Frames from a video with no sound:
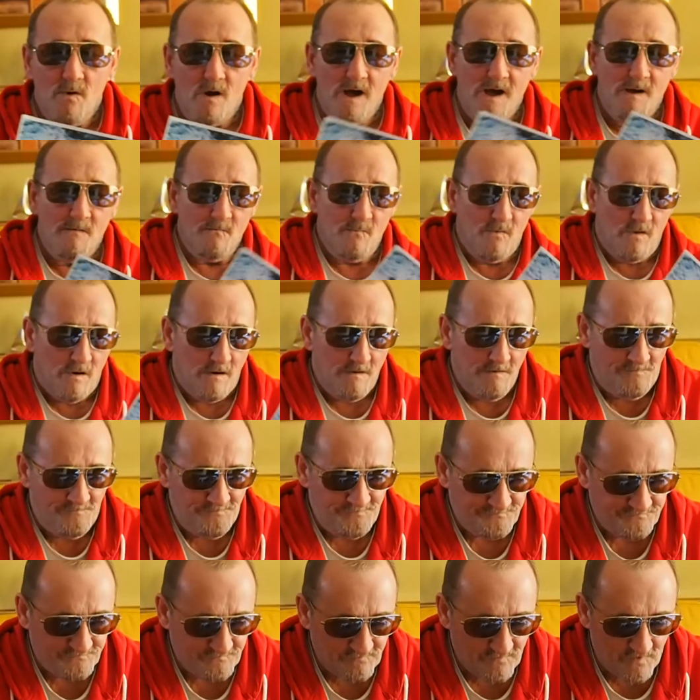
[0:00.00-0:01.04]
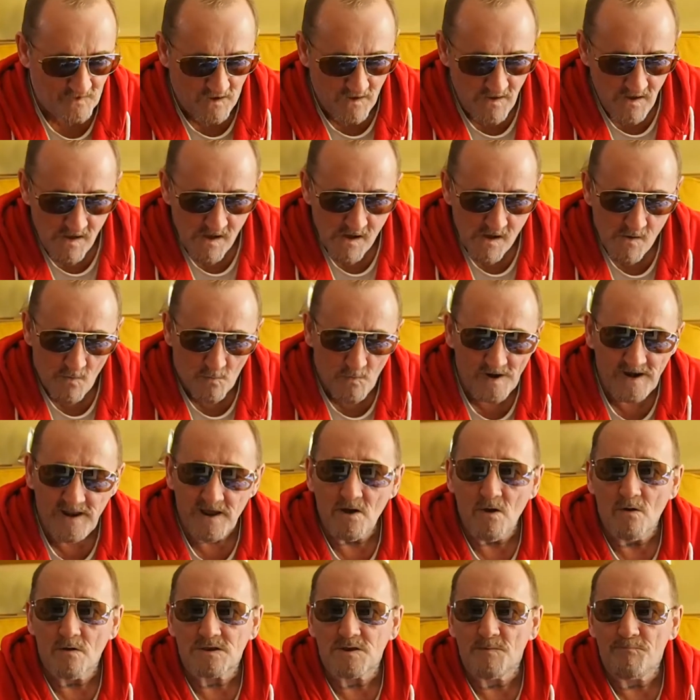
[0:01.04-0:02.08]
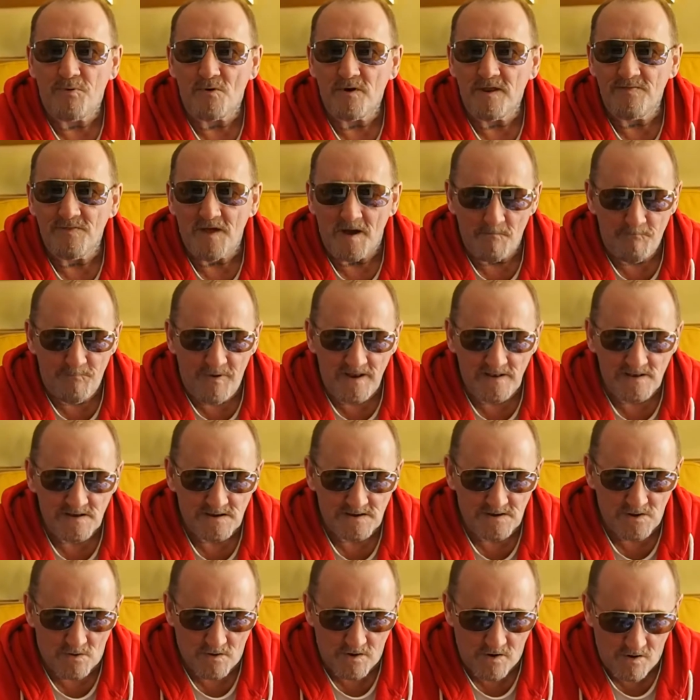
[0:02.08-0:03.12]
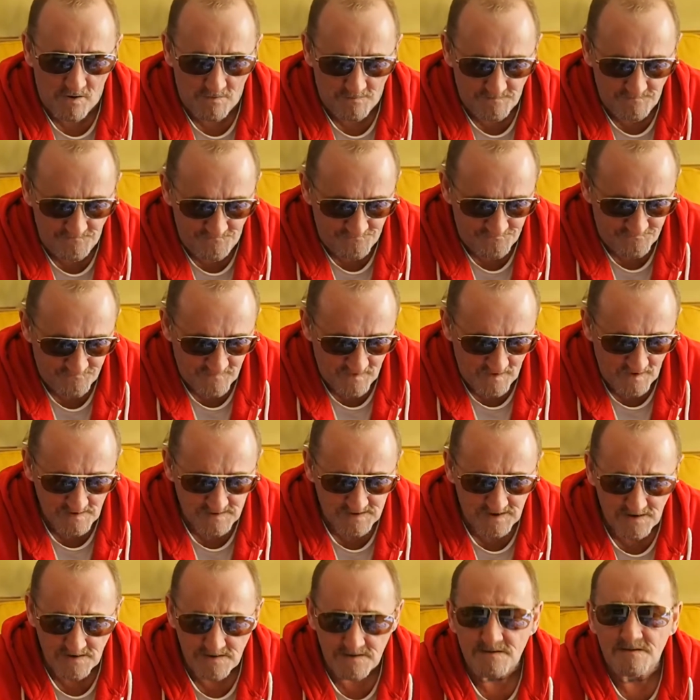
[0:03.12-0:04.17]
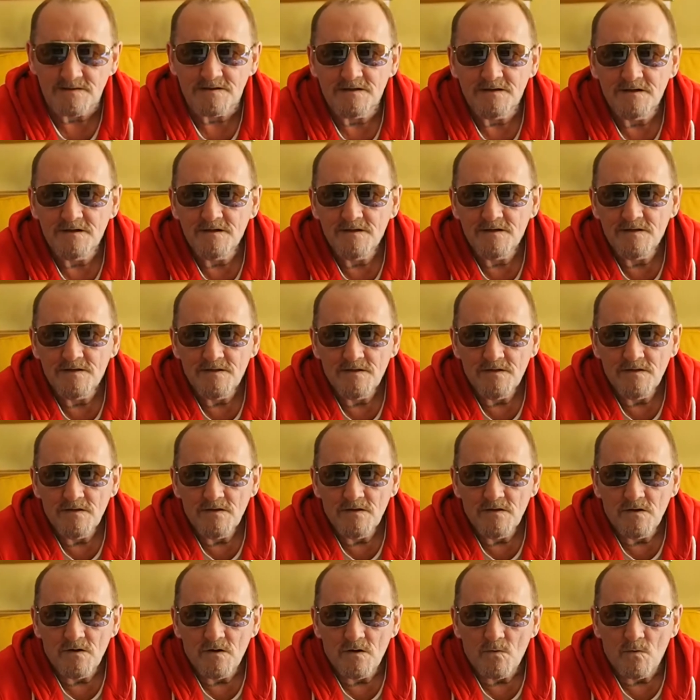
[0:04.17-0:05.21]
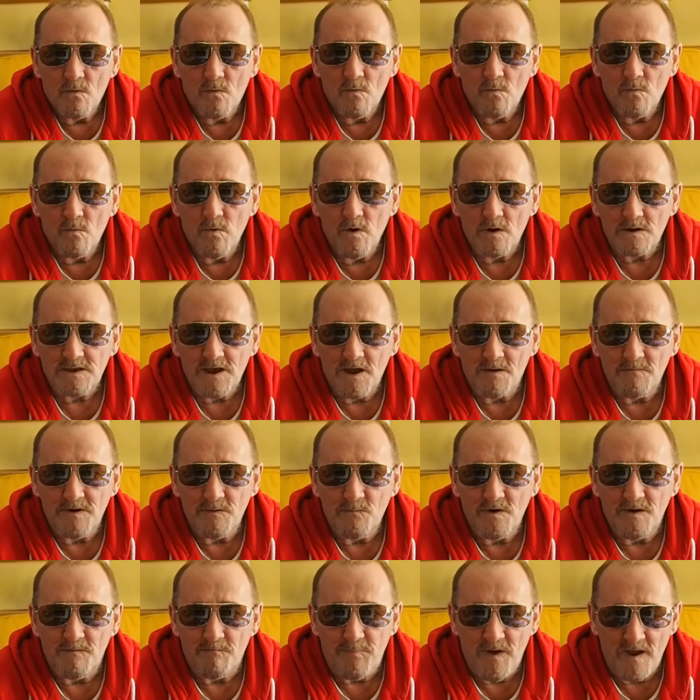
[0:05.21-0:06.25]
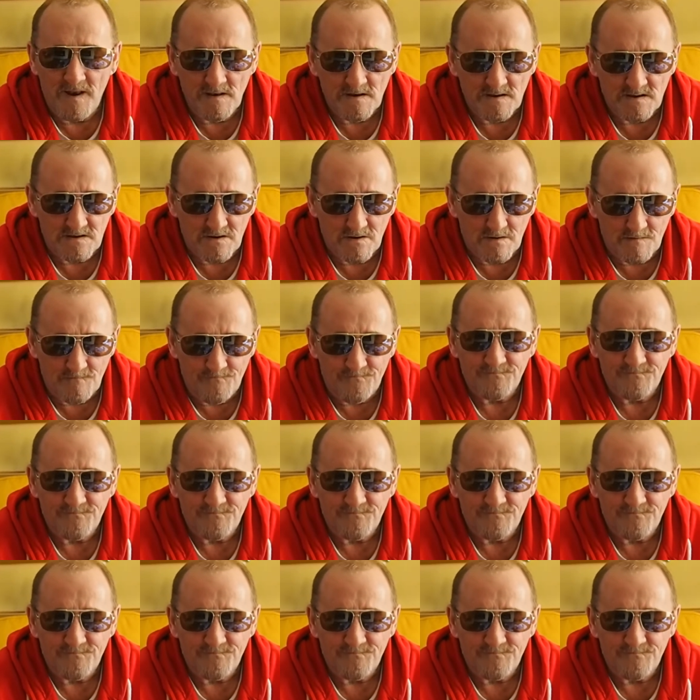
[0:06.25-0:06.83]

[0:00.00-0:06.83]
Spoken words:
happened was, when it got to putting that penstock on, I says, what's happening with penstock?